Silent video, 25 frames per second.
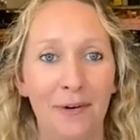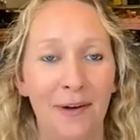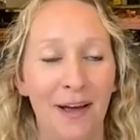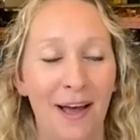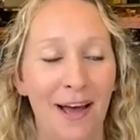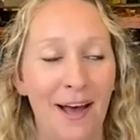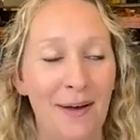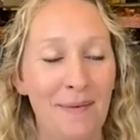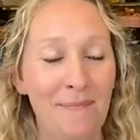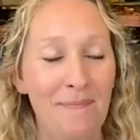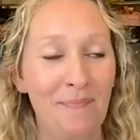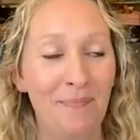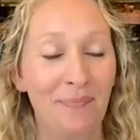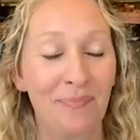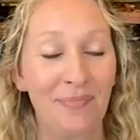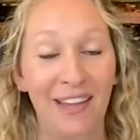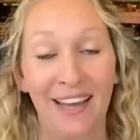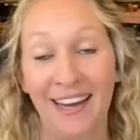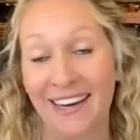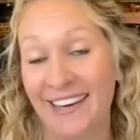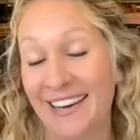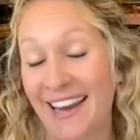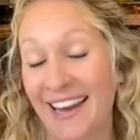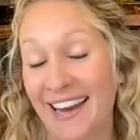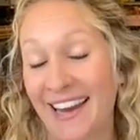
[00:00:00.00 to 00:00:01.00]

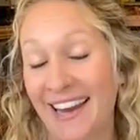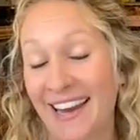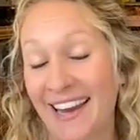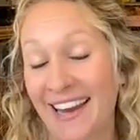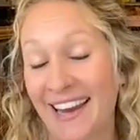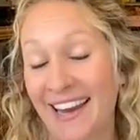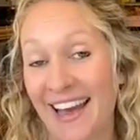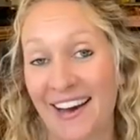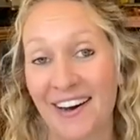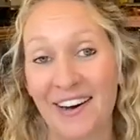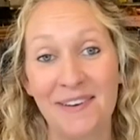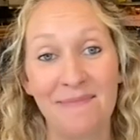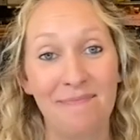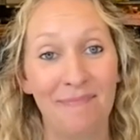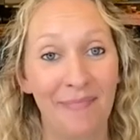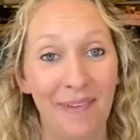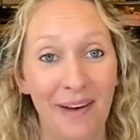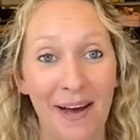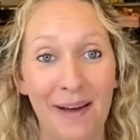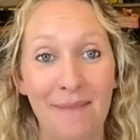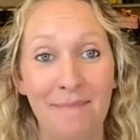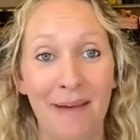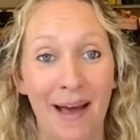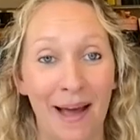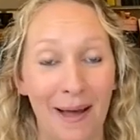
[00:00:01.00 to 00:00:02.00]
And yeah, I'm
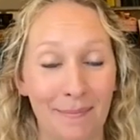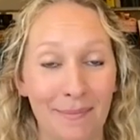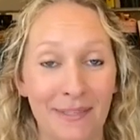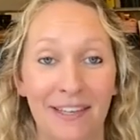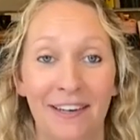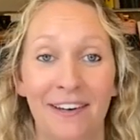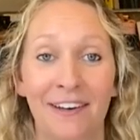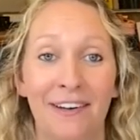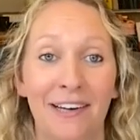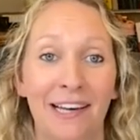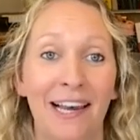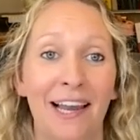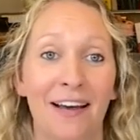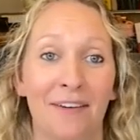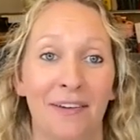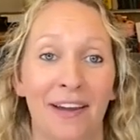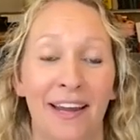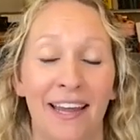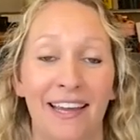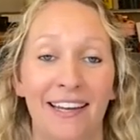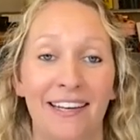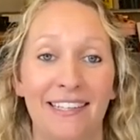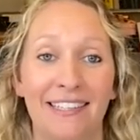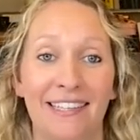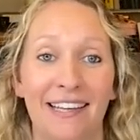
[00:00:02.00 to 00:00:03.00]
absolutely loving
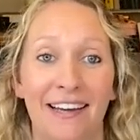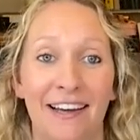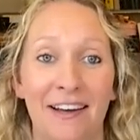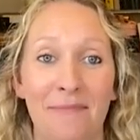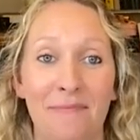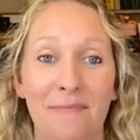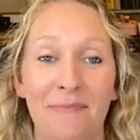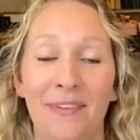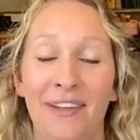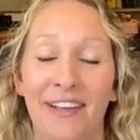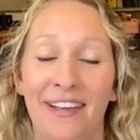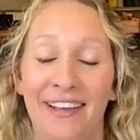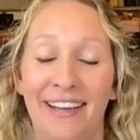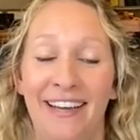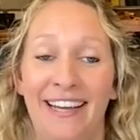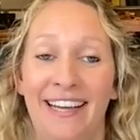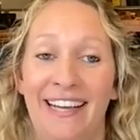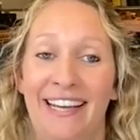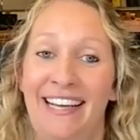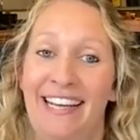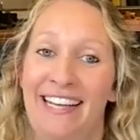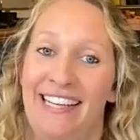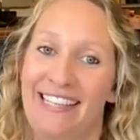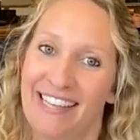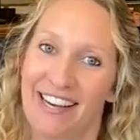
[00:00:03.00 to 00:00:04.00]
it.
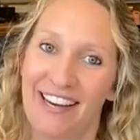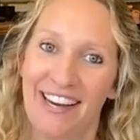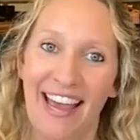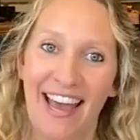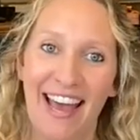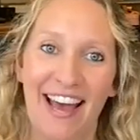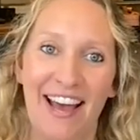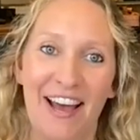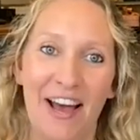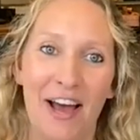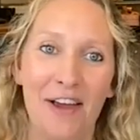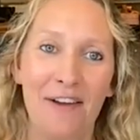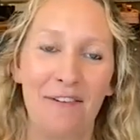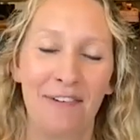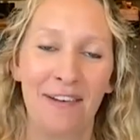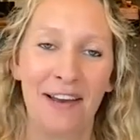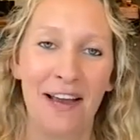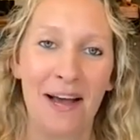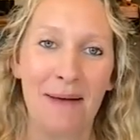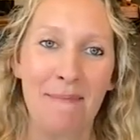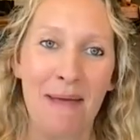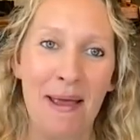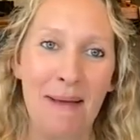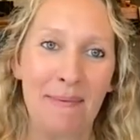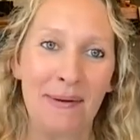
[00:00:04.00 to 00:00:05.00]
So yeah, hopefully I'm
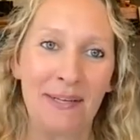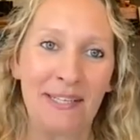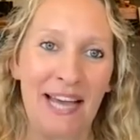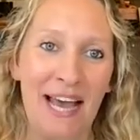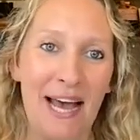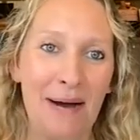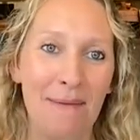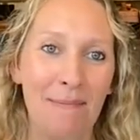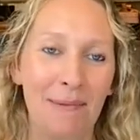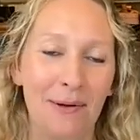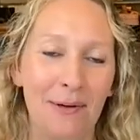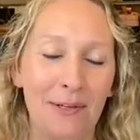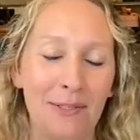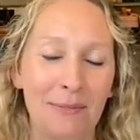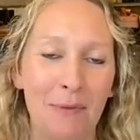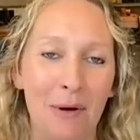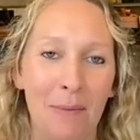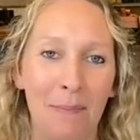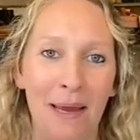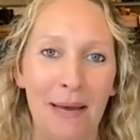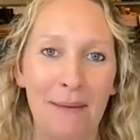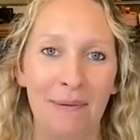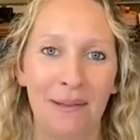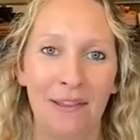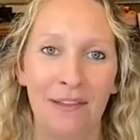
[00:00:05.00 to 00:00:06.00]
able to help lots more
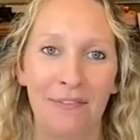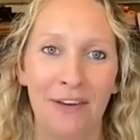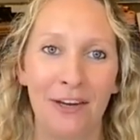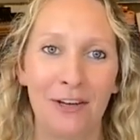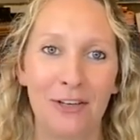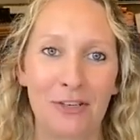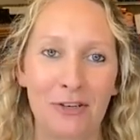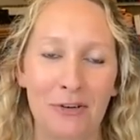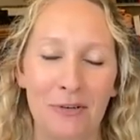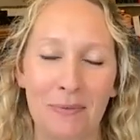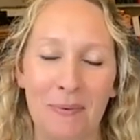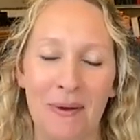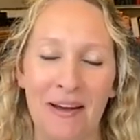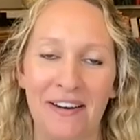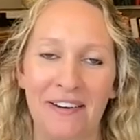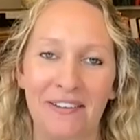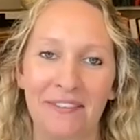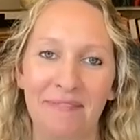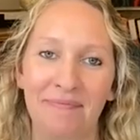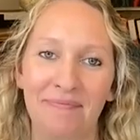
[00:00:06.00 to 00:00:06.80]
people in the future as well.